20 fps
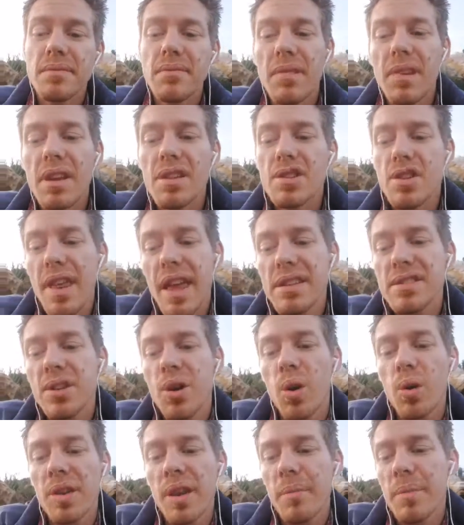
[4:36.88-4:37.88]
So that's
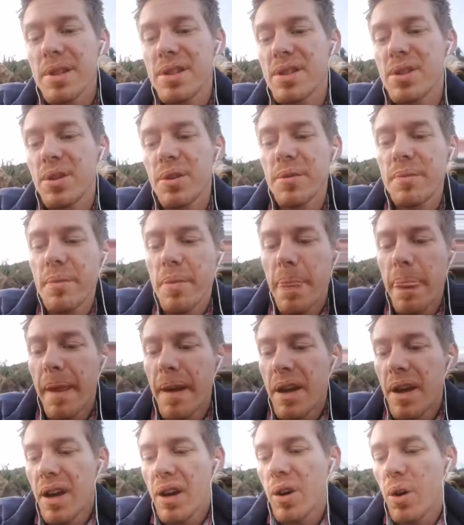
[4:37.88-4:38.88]
goal number two.
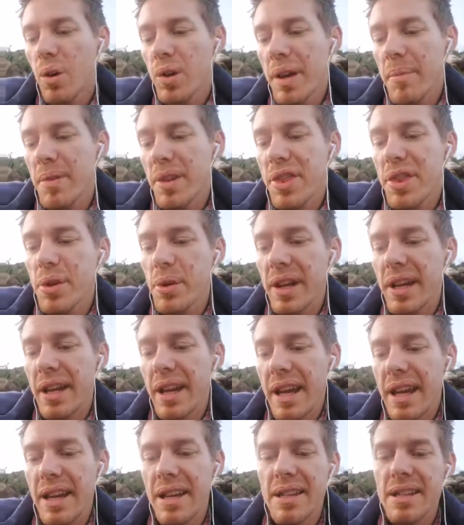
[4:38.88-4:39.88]
Goal number three
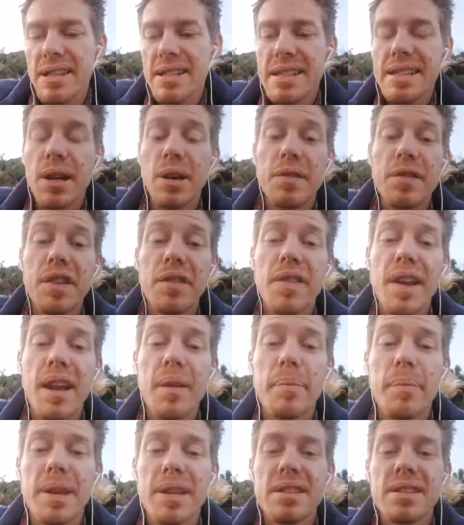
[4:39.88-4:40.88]
is
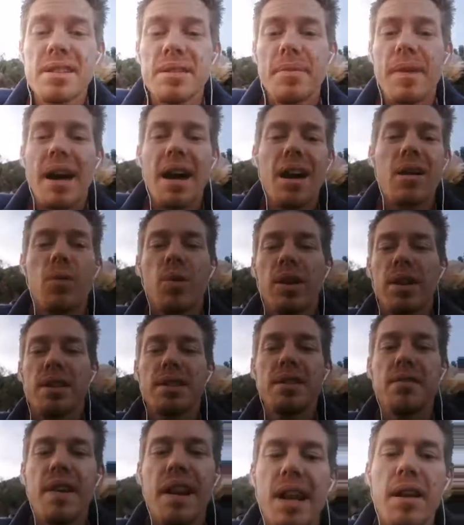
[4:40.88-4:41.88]
self-development. I want to
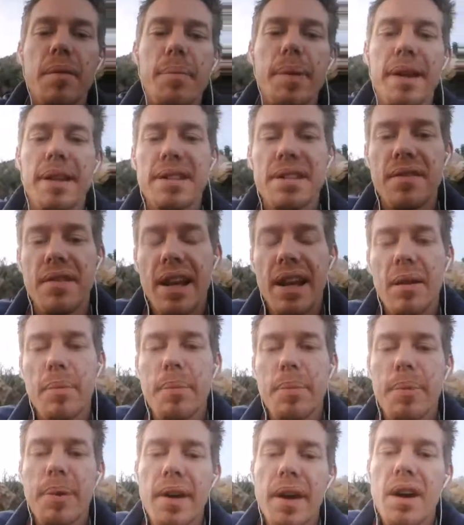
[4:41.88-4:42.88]
develop and develop.
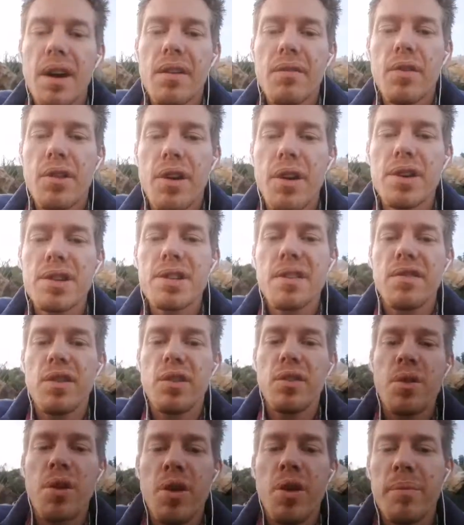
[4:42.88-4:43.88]
For those of you
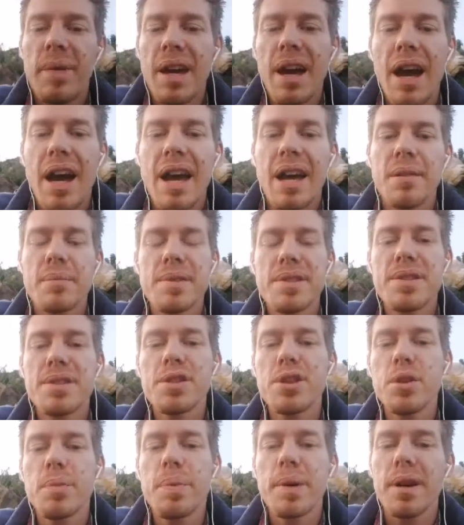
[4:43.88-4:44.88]
who know me, I am
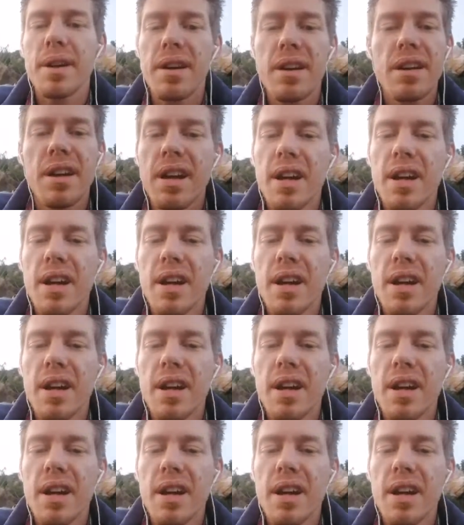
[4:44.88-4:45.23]
super